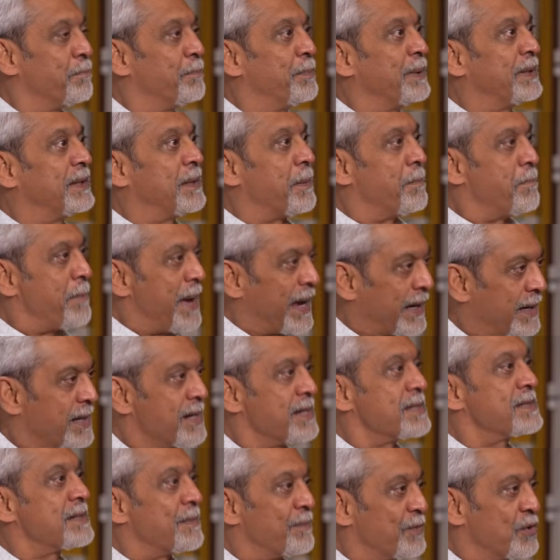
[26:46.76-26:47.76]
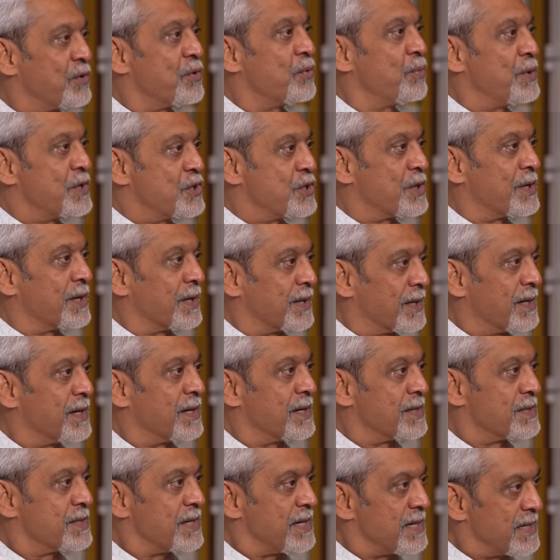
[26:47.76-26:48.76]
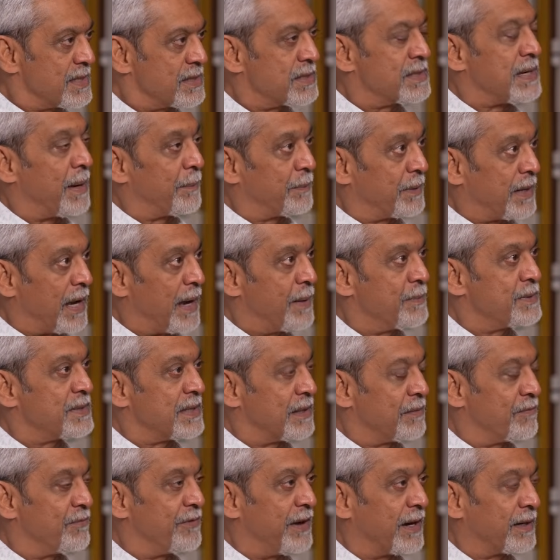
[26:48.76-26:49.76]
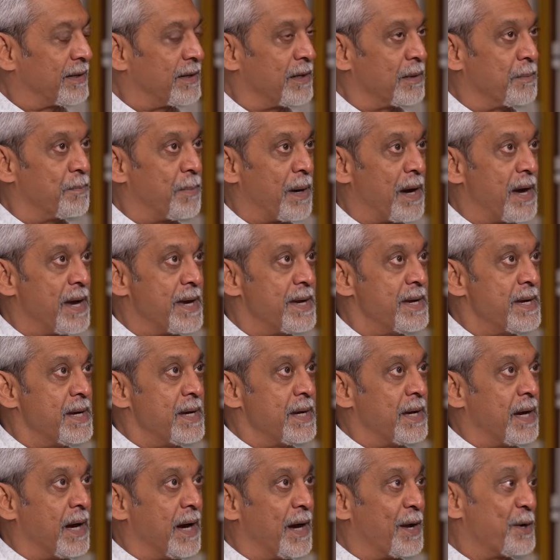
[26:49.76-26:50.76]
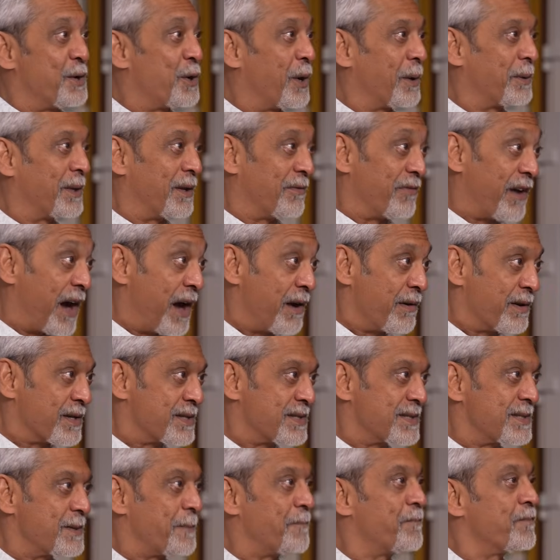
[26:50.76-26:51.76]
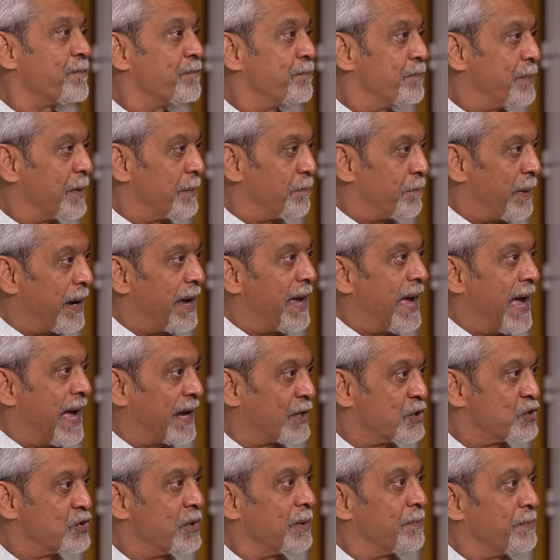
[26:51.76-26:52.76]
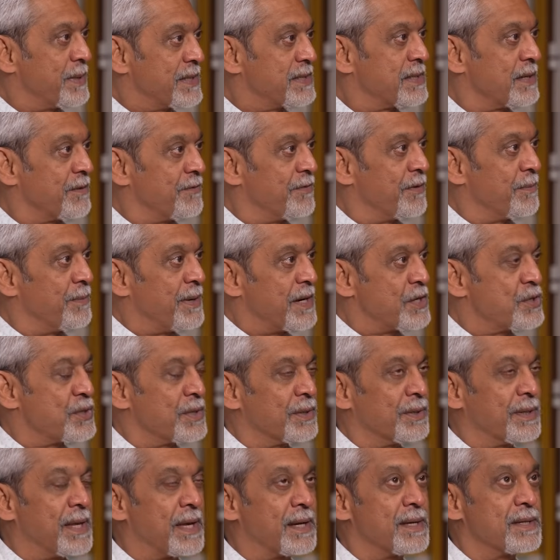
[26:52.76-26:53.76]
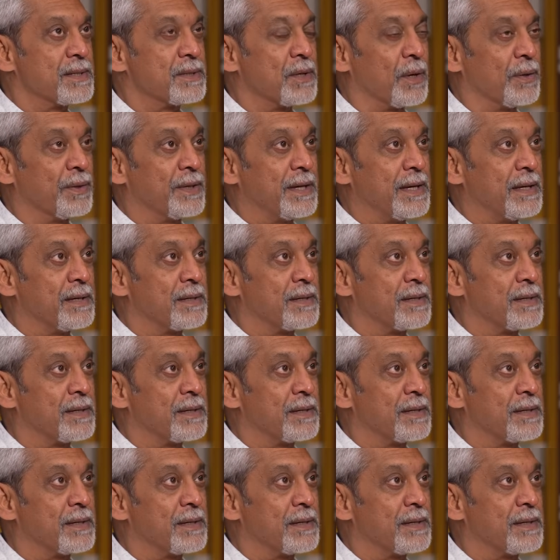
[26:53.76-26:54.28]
But the mechanism through which it occurs is sometimes infected by not the virus, but by actual misinformation that is on the